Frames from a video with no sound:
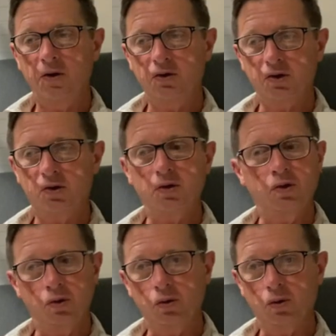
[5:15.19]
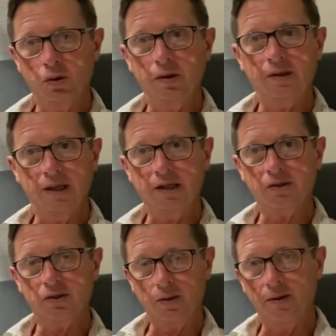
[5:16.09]
just to do good
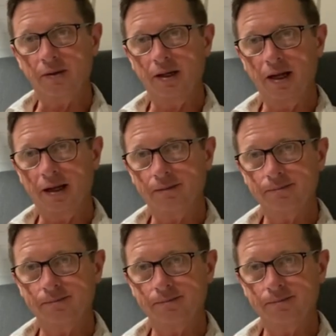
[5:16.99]
things throughout the day.